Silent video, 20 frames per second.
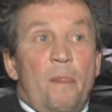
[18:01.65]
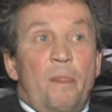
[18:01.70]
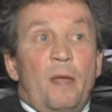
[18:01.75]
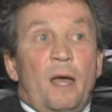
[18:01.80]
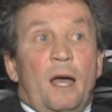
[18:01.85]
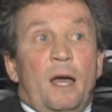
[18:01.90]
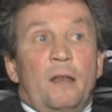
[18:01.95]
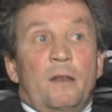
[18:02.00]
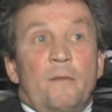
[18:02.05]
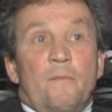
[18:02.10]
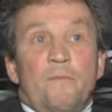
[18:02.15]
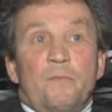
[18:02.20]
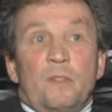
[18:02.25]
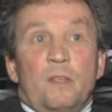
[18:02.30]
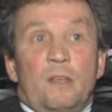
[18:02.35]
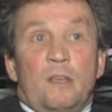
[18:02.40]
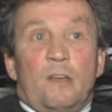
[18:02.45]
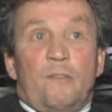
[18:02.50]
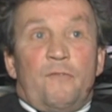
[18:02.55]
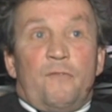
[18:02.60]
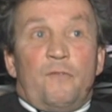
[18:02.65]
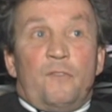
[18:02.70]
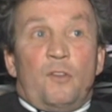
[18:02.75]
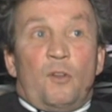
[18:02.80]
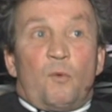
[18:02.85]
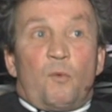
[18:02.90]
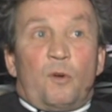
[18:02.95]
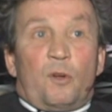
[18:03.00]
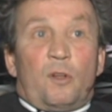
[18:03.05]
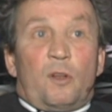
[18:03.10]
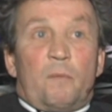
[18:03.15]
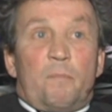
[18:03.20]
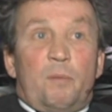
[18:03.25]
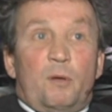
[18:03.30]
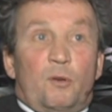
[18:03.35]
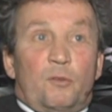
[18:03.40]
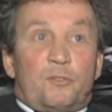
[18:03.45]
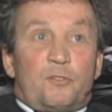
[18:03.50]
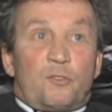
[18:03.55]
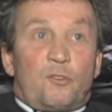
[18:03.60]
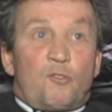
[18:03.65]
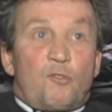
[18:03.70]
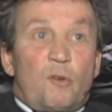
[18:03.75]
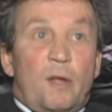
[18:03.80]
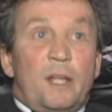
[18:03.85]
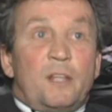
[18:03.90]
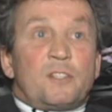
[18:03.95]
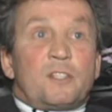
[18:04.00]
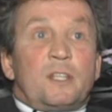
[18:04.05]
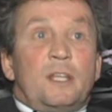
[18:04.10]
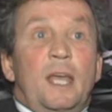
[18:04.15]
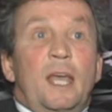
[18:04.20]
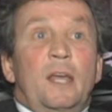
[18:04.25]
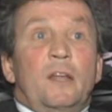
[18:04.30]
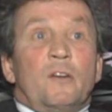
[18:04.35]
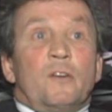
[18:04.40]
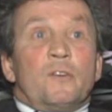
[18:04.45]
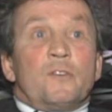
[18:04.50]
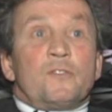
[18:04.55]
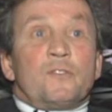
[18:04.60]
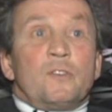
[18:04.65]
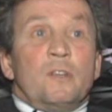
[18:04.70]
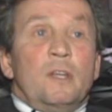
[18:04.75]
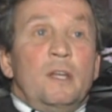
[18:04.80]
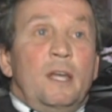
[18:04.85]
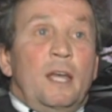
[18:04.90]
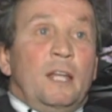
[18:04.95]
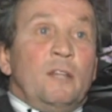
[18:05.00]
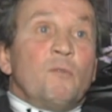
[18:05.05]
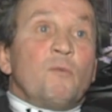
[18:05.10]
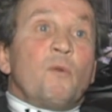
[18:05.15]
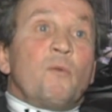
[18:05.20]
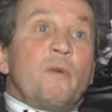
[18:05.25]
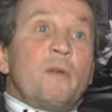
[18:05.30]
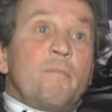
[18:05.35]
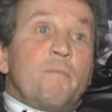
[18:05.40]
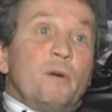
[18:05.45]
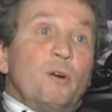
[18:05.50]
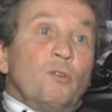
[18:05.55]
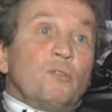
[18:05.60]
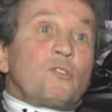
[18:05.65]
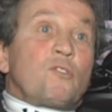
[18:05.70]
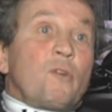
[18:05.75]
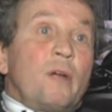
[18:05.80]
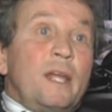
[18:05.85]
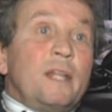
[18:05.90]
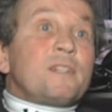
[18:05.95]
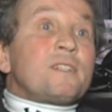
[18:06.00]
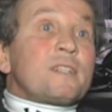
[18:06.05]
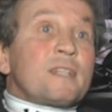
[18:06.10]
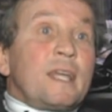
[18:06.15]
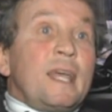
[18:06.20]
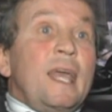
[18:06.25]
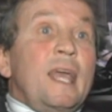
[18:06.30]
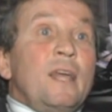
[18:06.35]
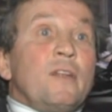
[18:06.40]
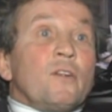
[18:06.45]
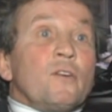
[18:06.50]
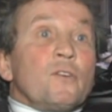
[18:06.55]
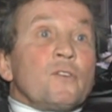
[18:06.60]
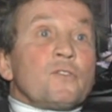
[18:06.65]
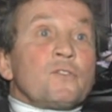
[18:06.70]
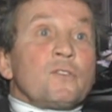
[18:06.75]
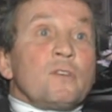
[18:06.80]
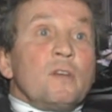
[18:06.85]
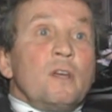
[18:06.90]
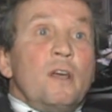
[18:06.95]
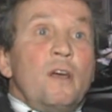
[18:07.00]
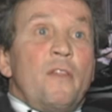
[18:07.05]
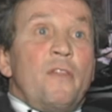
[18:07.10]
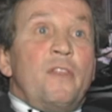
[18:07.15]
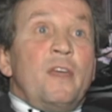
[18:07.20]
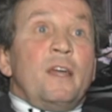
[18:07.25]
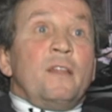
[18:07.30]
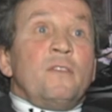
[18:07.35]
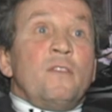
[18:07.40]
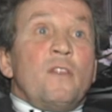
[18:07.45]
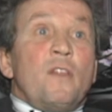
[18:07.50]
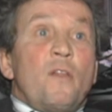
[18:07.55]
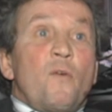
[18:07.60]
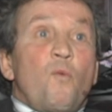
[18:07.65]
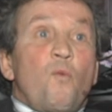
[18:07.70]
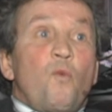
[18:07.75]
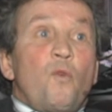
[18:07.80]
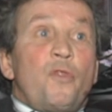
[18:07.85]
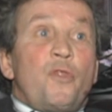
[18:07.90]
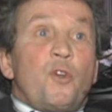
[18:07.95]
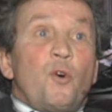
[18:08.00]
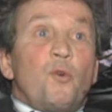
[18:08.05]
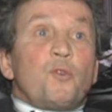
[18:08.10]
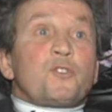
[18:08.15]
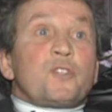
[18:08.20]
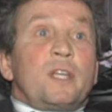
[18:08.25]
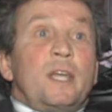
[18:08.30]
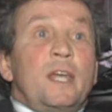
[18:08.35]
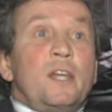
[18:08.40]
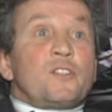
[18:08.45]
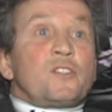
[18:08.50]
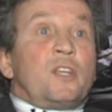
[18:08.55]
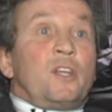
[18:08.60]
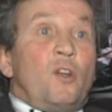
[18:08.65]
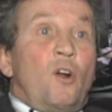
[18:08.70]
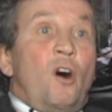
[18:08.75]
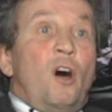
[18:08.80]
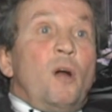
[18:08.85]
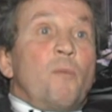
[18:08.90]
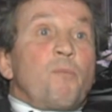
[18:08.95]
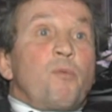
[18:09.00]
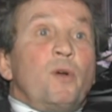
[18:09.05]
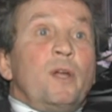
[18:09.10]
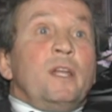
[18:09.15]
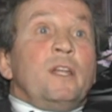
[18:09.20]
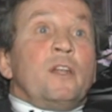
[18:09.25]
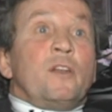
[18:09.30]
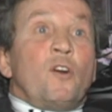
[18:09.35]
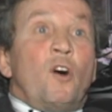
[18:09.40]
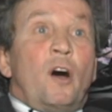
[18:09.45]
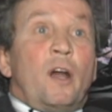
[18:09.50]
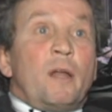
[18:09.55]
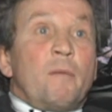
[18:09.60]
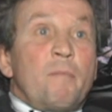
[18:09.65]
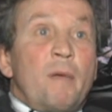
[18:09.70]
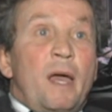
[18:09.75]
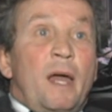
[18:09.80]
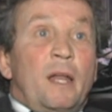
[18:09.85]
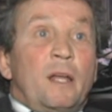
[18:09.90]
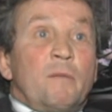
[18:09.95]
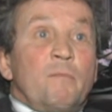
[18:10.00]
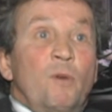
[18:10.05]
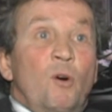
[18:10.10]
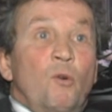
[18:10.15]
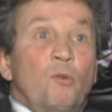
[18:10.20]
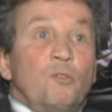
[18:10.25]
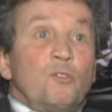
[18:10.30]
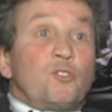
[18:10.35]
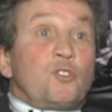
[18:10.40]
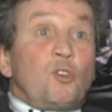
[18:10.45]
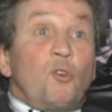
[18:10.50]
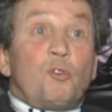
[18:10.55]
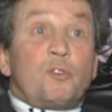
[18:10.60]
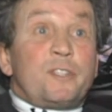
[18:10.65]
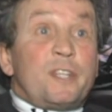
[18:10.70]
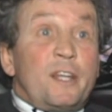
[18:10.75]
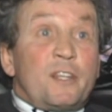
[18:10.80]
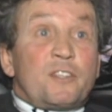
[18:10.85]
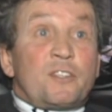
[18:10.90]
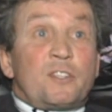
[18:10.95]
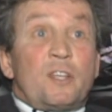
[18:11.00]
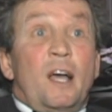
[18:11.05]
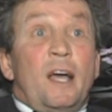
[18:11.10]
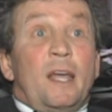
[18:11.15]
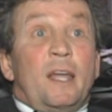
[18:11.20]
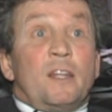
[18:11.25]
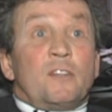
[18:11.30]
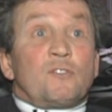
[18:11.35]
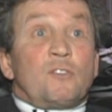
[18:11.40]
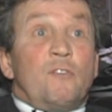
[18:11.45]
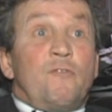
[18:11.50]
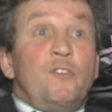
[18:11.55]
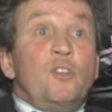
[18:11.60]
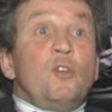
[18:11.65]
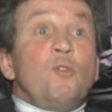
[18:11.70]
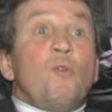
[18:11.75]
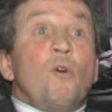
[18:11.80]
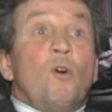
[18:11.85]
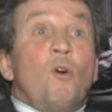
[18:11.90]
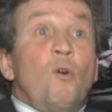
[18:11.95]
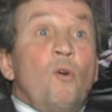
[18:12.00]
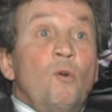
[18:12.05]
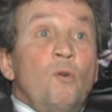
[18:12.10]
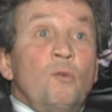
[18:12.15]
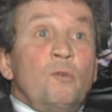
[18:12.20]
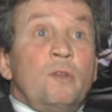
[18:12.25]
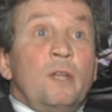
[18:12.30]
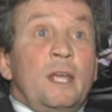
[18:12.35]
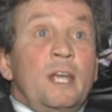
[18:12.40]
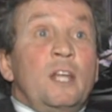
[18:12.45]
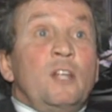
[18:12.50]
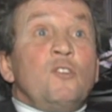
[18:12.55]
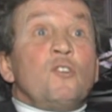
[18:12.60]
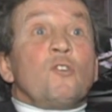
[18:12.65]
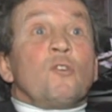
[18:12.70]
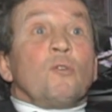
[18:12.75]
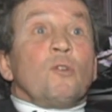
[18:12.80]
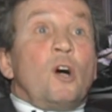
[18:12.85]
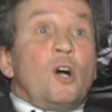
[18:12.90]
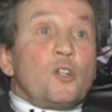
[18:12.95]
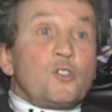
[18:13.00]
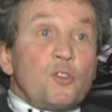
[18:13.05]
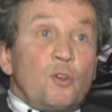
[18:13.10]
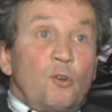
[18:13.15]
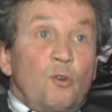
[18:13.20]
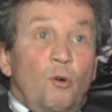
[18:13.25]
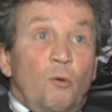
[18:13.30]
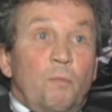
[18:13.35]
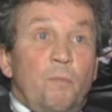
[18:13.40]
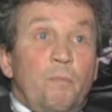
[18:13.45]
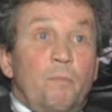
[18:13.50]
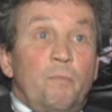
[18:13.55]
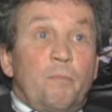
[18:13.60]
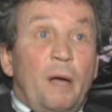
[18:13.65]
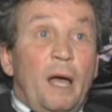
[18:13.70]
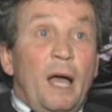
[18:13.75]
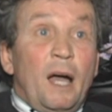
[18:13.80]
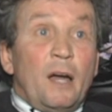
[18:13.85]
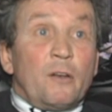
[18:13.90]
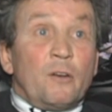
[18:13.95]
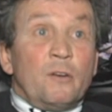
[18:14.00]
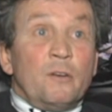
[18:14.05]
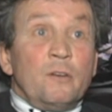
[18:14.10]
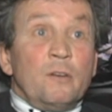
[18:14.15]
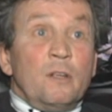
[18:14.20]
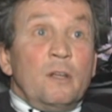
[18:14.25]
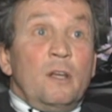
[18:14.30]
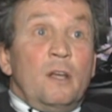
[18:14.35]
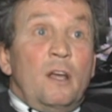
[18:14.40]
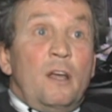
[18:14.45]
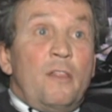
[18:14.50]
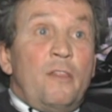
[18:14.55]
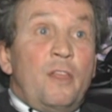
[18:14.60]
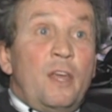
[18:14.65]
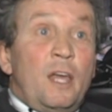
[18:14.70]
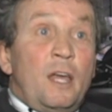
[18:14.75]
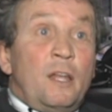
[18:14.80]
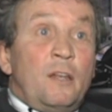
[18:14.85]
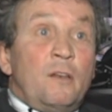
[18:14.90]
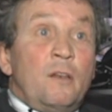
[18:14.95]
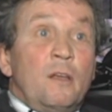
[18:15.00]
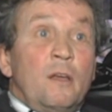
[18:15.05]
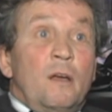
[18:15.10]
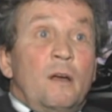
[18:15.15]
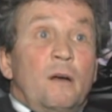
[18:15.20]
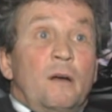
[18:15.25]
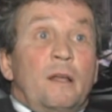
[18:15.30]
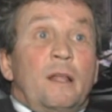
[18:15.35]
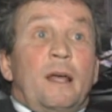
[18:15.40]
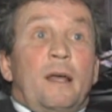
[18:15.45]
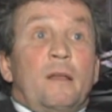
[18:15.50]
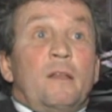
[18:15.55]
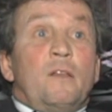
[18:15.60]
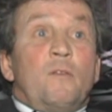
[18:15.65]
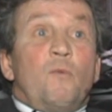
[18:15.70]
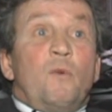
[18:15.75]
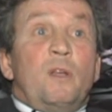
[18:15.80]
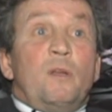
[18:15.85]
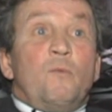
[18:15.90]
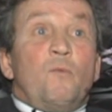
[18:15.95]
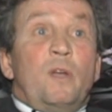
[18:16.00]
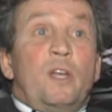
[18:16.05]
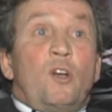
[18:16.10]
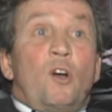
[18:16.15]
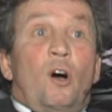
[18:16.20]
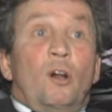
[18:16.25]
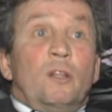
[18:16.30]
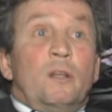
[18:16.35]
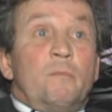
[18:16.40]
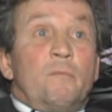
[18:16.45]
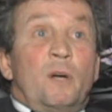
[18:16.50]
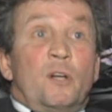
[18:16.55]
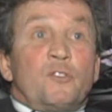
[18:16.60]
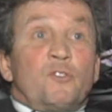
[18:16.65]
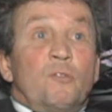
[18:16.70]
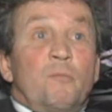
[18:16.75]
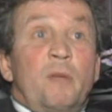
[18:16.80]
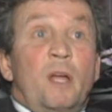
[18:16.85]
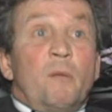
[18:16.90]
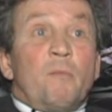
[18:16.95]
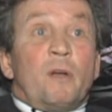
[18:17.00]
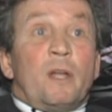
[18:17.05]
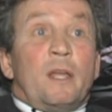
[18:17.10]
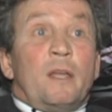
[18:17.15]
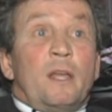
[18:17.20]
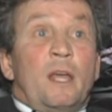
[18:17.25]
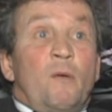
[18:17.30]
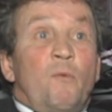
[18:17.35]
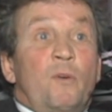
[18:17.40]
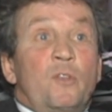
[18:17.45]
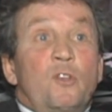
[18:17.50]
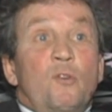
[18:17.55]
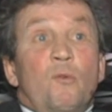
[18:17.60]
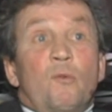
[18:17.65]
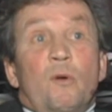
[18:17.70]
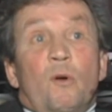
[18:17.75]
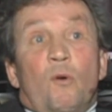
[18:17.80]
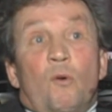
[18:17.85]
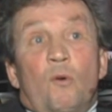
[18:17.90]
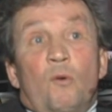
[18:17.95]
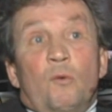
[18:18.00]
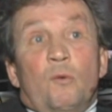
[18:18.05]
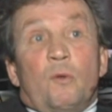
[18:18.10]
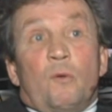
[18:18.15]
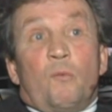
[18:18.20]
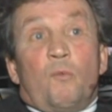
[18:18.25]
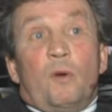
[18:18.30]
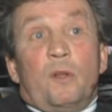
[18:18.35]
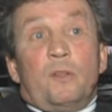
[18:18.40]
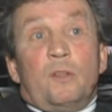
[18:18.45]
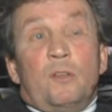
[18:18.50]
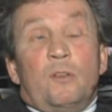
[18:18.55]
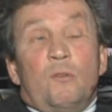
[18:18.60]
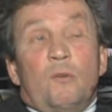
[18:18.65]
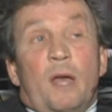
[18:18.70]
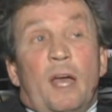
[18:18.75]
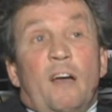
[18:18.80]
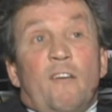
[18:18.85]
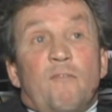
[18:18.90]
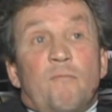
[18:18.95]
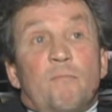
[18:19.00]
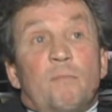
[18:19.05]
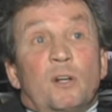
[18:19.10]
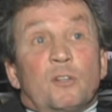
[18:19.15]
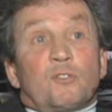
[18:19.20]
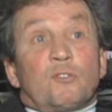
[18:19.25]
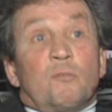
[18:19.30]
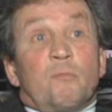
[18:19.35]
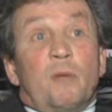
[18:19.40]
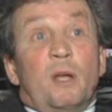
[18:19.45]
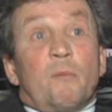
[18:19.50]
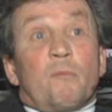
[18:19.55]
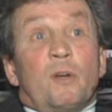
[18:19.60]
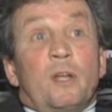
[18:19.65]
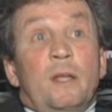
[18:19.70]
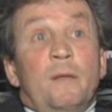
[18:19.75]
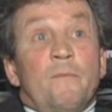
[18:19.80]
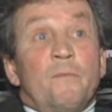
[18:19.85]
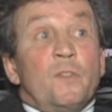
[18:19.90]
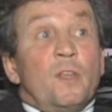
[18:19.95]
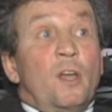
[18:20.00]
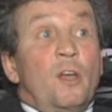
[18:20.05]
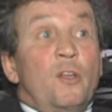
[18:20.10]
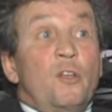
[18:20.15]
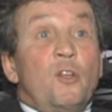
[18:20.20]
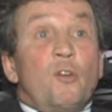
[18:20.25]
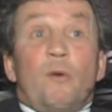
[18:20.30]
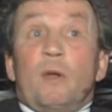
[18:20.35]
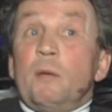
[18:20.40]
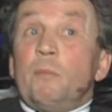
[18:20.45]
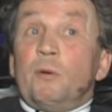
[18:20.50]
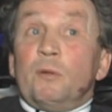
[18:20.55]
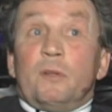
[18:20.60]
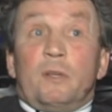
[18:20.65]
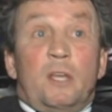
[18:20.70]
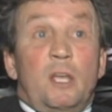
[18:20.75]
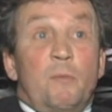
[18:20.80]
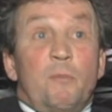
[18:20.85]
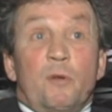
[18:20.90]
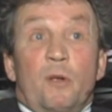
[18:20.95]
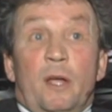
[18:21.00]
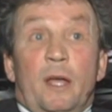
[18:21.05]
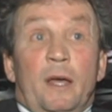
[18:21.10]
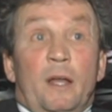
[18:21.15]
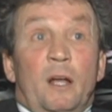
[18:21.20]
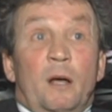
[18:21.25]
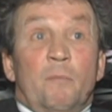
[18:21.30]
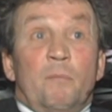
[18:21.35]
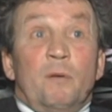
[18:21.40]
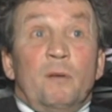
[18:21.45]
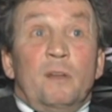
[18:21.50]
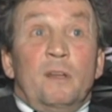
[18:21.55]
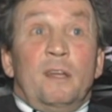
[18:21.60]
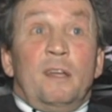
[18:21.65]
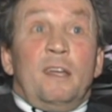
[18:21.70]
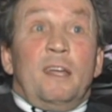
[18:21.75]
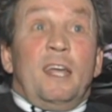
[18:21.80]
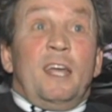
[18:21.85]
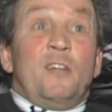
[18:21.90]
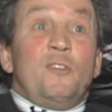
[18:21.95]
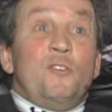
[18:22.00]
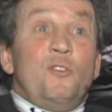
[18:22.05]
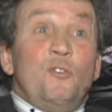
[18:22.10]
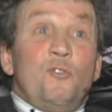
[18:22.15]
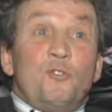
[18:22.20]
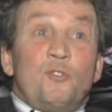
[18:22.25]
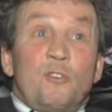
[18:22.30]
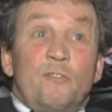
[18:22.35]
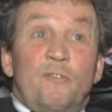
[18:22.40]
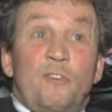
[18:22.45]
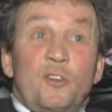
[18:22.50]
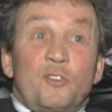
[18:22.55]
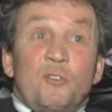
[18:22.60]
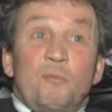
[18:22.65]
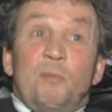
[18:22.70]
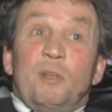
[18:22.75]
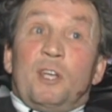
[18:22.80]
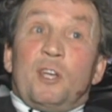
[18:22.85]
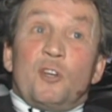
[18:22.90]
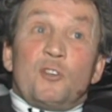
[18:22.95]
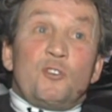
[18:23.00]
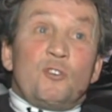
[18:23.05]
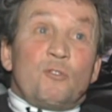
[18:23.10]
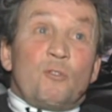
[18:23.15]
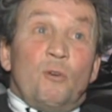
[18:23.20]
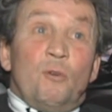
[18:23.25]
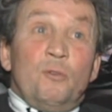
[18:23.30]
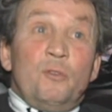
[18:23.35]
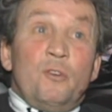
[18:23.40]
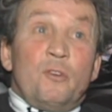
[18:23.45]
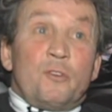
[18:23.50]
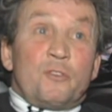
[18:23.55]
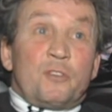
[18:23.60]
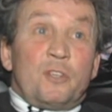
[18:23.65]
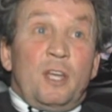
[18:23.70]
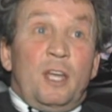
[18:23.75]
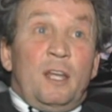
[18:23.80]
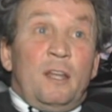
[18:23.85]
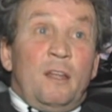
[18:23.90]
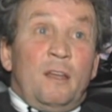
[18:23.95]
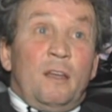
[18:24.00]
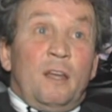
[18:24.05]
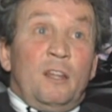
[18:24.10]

that if we're going to build great skaters, and then when we build great skaters, then those kids can operate in automatic mode. So says science. If you own a neurological pattern, then we call it muscle memory. And when you have muscle memory, you're able to keep your head up and use your vision because you own your skating.